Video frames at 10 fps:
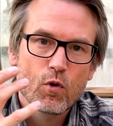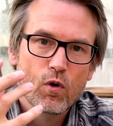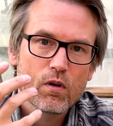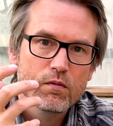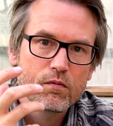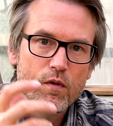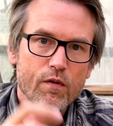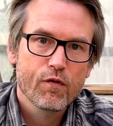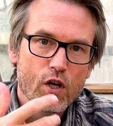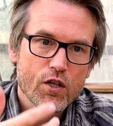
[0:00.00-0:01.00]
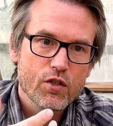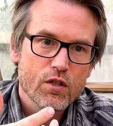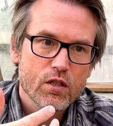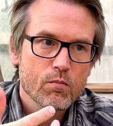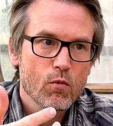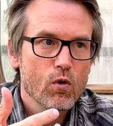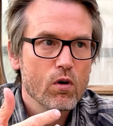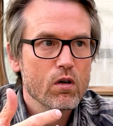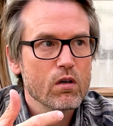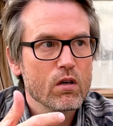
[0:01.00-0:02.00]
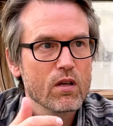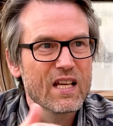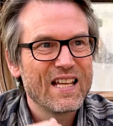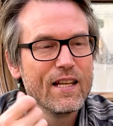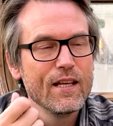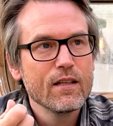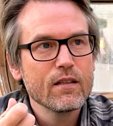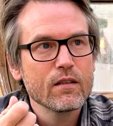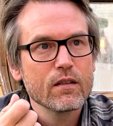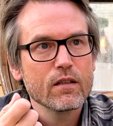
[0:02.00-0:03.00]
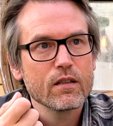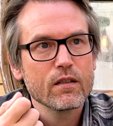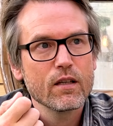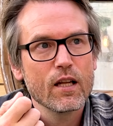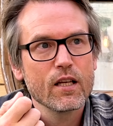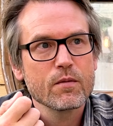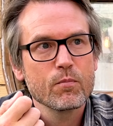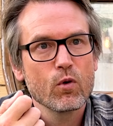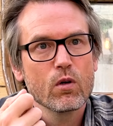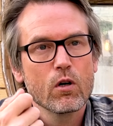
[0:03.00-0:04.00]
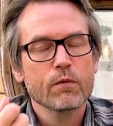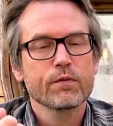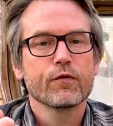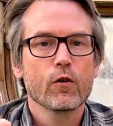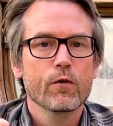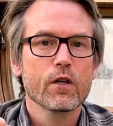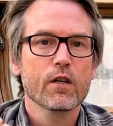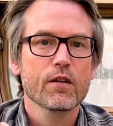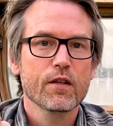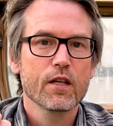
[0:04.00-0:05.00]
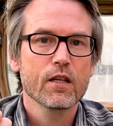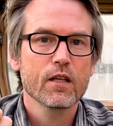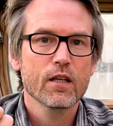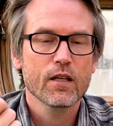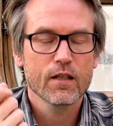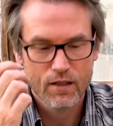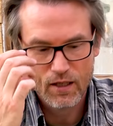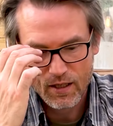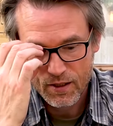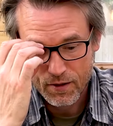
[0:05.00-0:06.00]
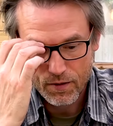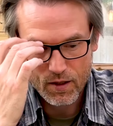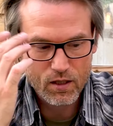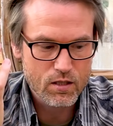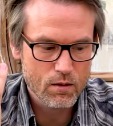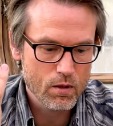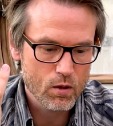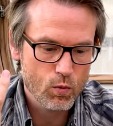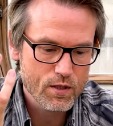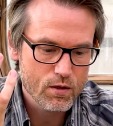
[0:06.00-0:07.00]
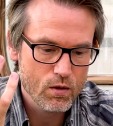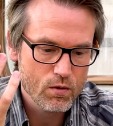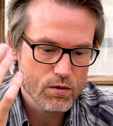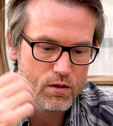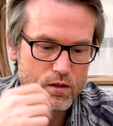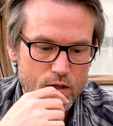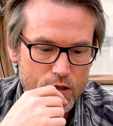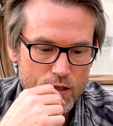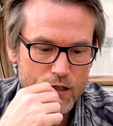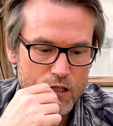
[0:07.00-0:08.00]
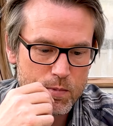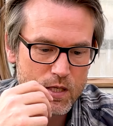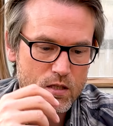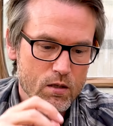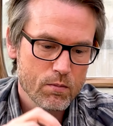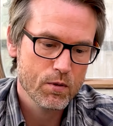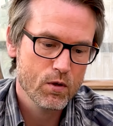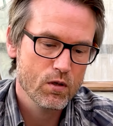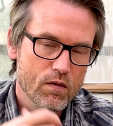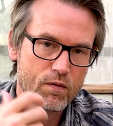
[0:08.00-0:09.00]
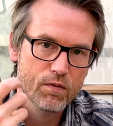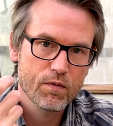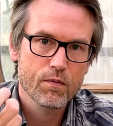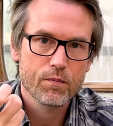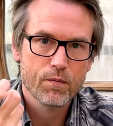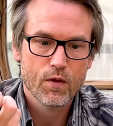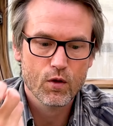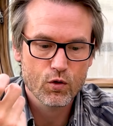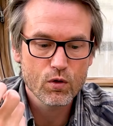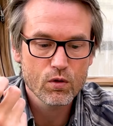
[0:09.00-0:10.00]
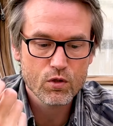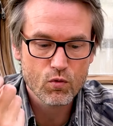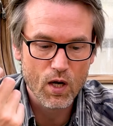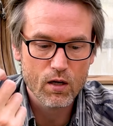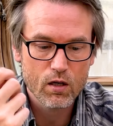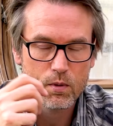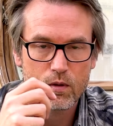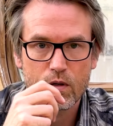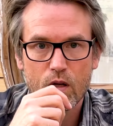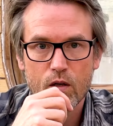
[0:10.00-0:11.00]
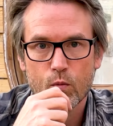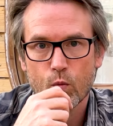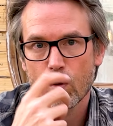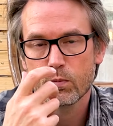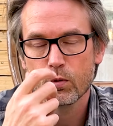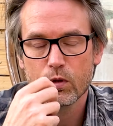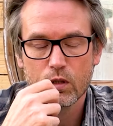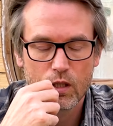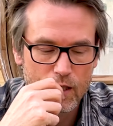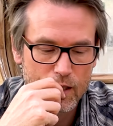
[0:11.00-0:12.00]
more fresh, it's more clean, and it's more hop forward than a typical West Coast, especially because of the huge dry hop and whirlpool.